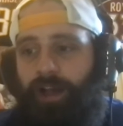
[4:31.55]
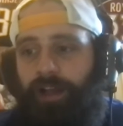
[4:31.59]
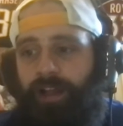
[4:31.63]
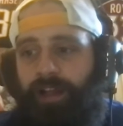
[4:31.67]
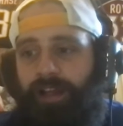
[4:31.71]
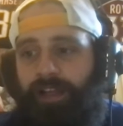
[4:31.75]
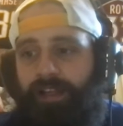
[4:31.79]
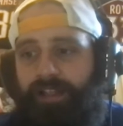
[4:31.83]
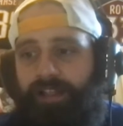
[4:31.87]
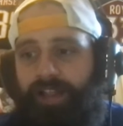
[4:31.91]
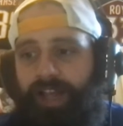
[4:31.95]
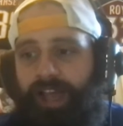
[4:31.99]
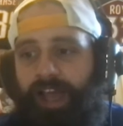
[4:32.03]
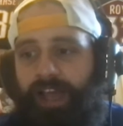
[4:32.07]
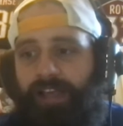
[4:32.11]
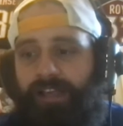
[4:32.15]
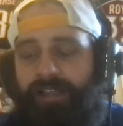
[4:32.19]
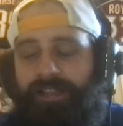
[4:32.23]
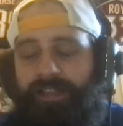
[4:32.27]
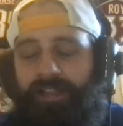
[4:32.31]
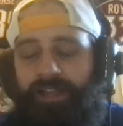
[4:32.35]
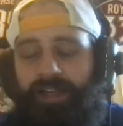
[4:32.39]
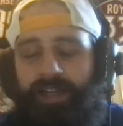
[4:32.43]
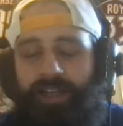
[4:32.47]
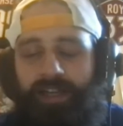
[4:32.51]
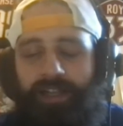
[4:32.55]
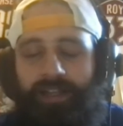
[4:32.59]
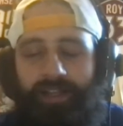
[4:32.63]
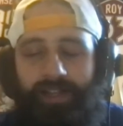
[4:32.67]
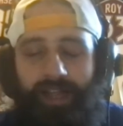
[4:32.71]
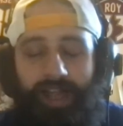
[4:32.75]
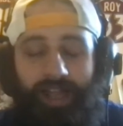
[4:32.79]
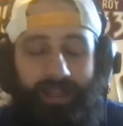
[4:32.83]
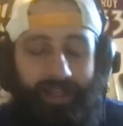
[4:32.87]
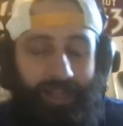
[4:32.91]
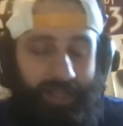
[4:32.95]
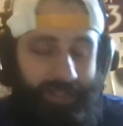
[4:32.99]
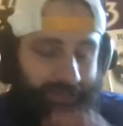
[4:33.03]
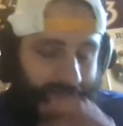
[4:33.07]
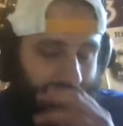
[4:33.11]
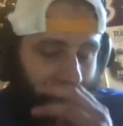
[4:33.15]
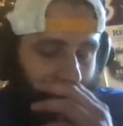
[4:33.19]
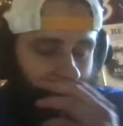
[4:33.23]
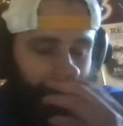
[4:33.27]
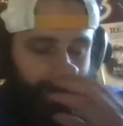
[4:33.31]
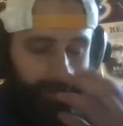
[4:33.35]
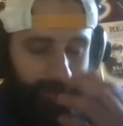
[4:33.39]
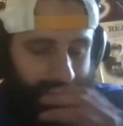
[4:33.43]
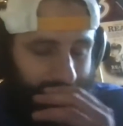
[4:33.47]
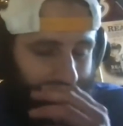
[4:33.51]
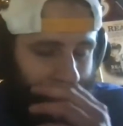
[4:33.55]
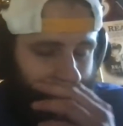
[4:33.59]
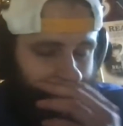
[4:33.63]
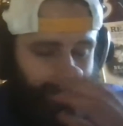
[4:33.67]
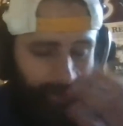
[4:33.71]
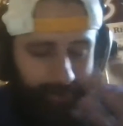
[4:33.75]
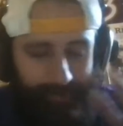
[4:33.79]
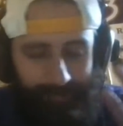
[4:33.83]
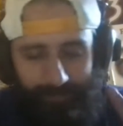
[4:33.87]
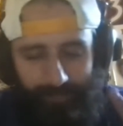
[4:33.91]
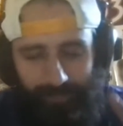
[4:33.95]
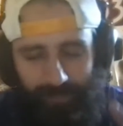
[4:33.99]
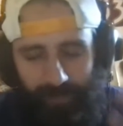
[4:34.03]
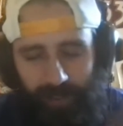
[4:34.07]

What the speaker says: in his last game of the season,